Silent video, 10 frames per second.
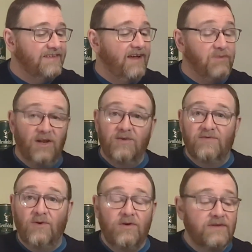I've been
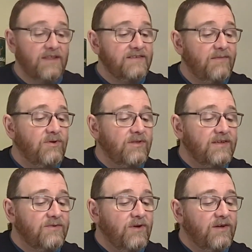looking forward to this. I bought
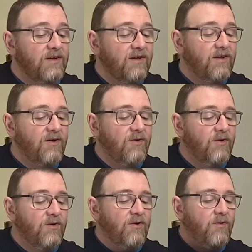this
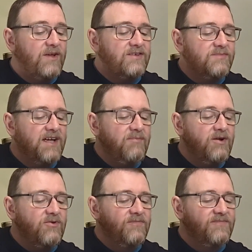quite some time
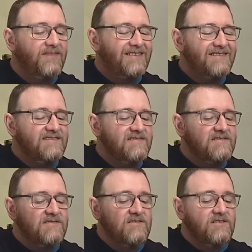ago.
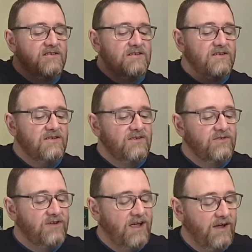
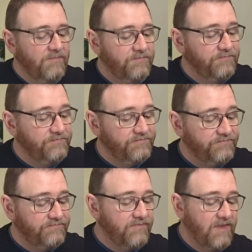So yeah,
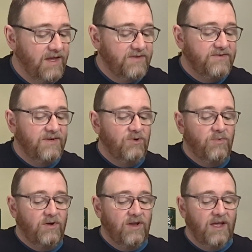let's see what
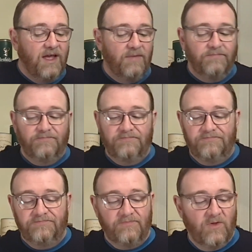we're going to get
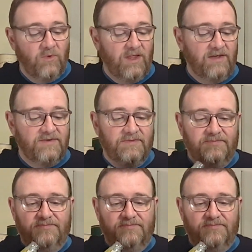with this.